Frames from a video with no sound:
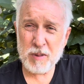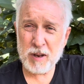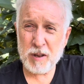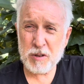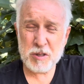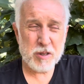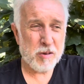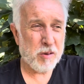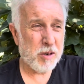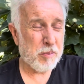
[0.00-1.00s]
else that
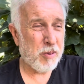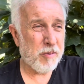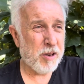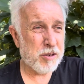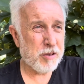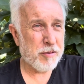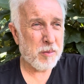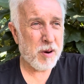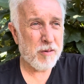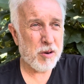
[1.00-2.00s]
would prevent you from
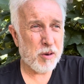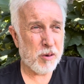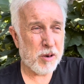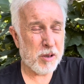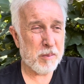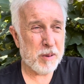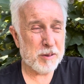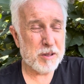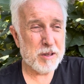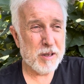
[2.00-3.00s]
ever doing
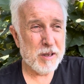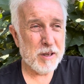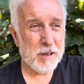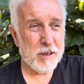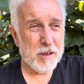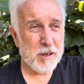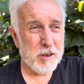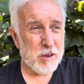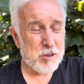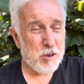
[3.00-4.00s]
it.
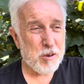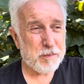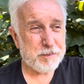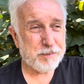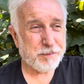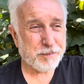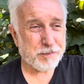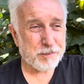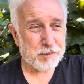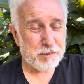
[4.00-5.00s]
So
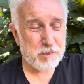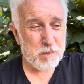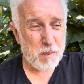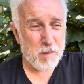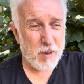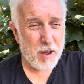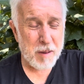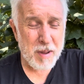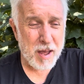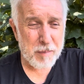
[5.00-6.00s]
I'm
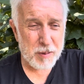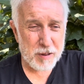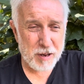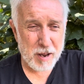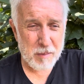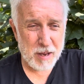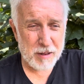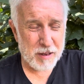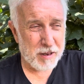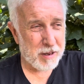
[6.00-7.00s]
happy that I made
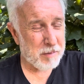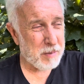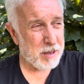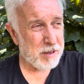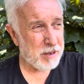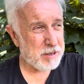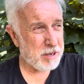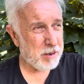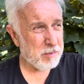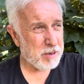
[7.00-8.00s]
the
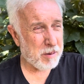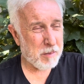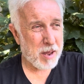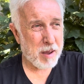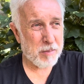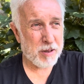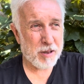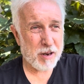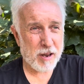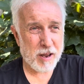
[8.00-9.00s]
attempt. I'm happy
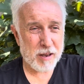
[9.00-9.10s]
that I